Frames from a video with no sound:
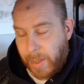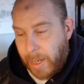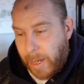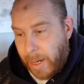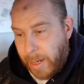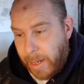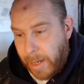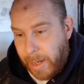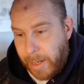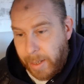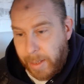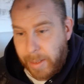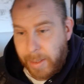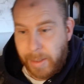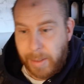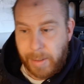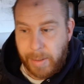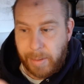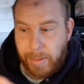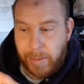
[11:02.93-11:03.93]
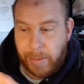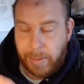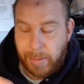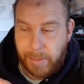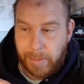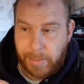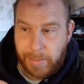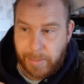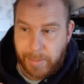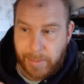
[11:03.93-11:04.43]
and then
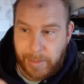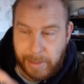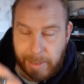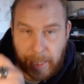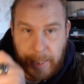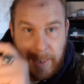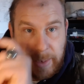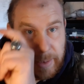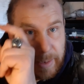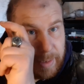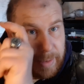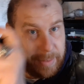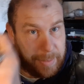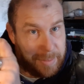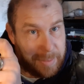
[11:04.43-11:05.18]
take the